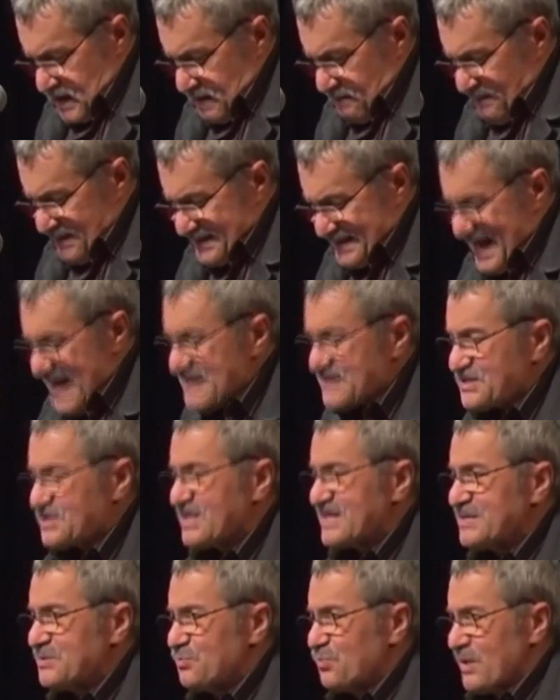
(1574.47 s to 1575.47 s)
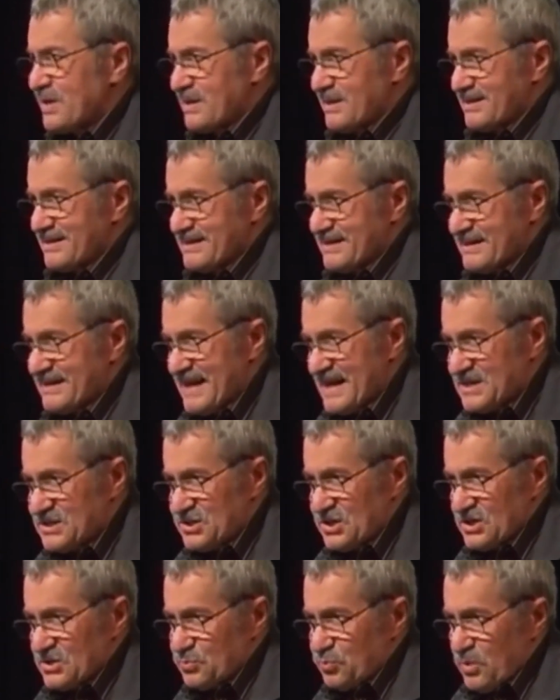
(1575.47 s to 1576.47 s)
But that's just what
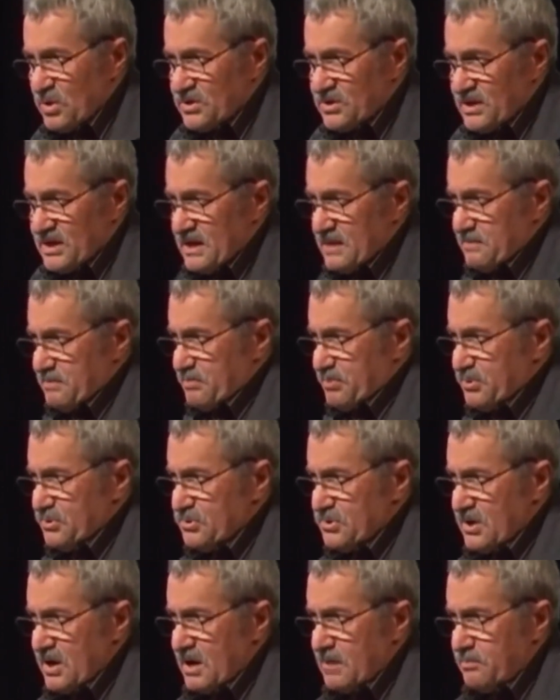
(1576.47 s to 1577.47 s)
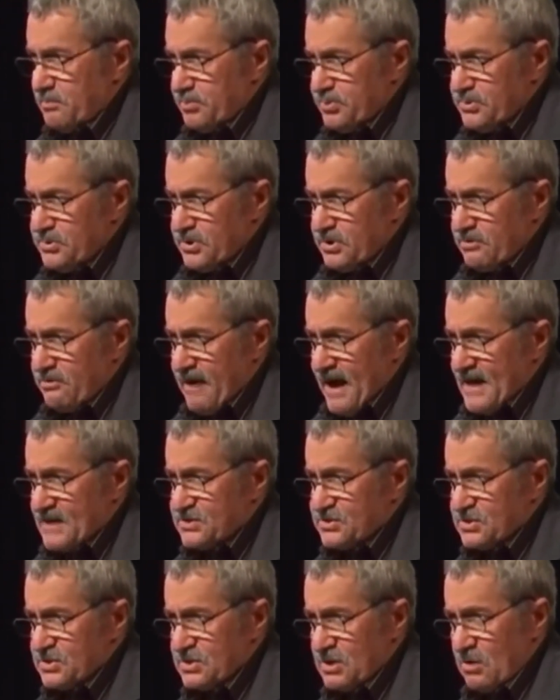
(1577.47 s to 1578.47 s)
the
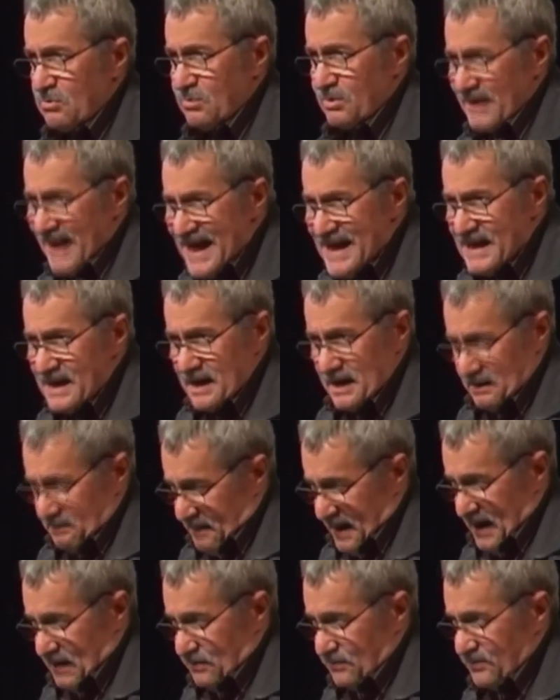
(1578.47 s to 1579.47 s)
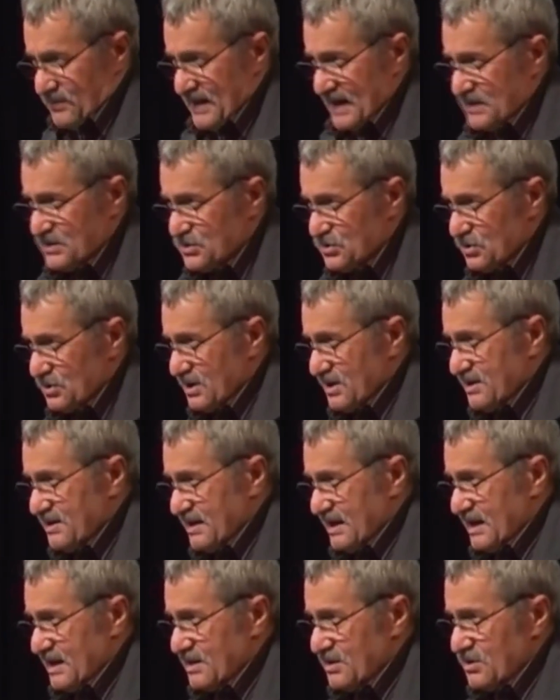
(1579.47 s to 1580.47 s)
plutocrats don't like about that sort of
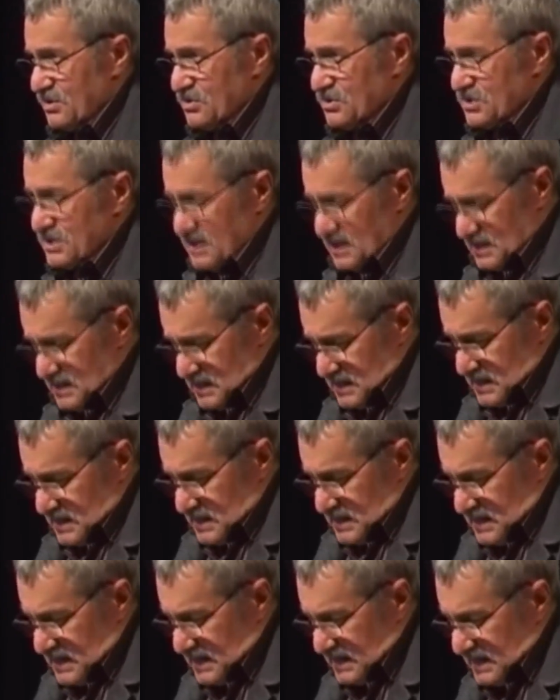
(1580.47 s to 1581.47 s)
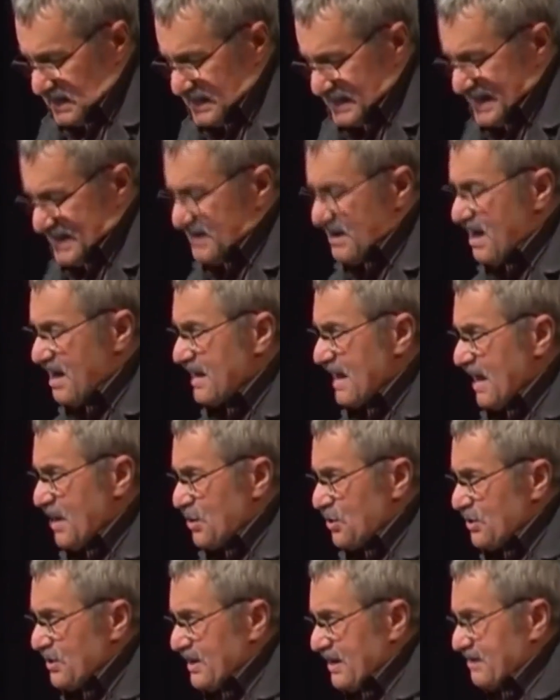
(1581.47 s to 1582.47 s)
thing. You see,
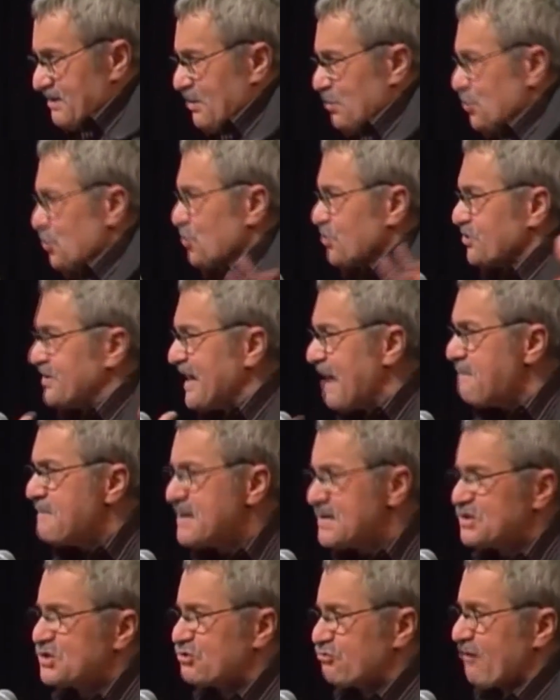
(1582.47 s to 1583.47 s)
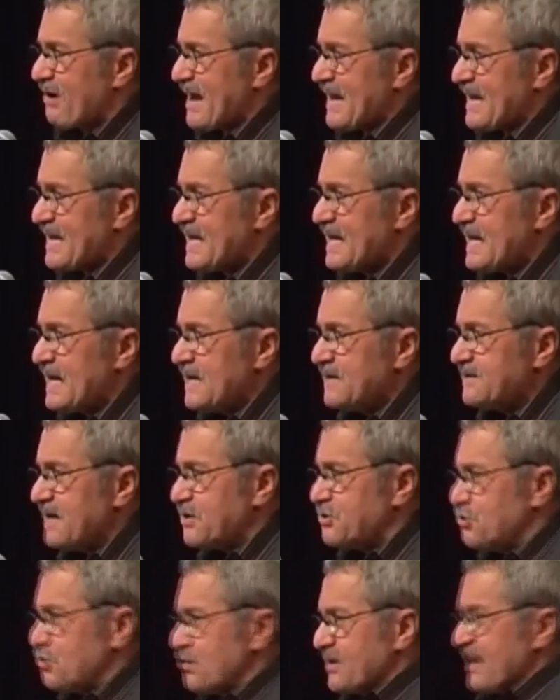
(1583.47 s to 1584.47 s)
you're demonstrating
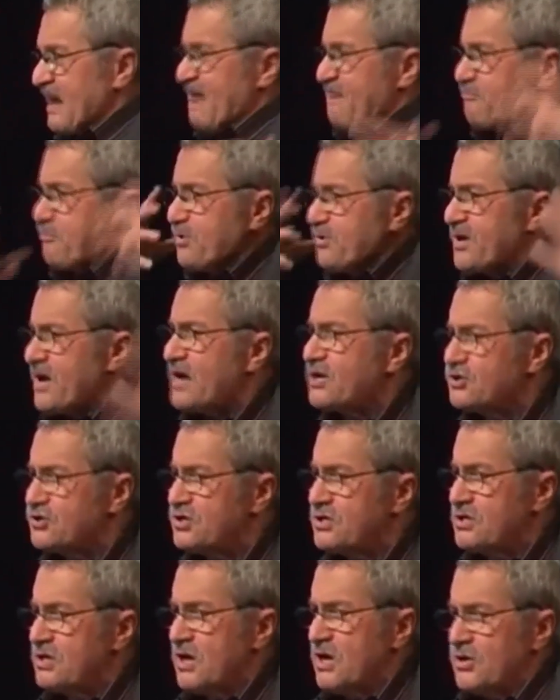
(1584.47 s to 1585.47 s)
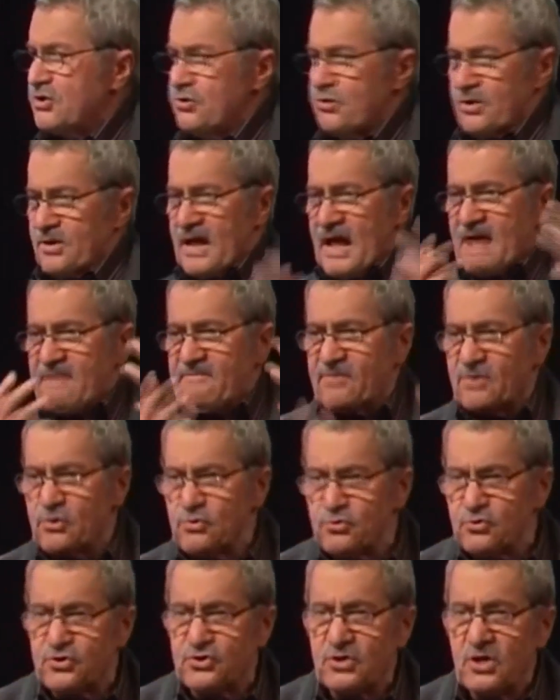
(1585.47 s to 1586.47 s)
that you can have production, you can have
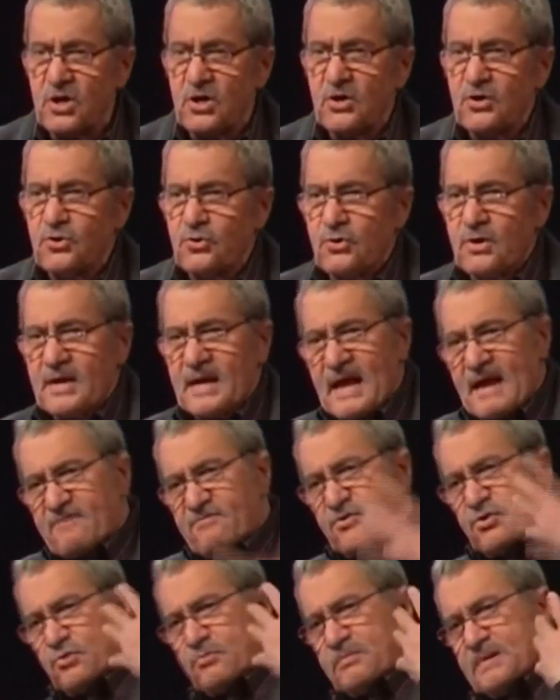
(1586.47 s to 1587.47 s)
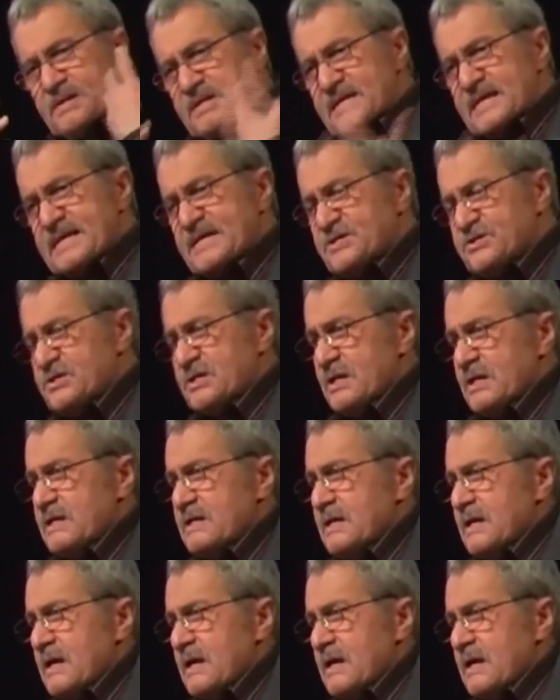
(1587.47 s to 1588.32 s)
use, you can have human needs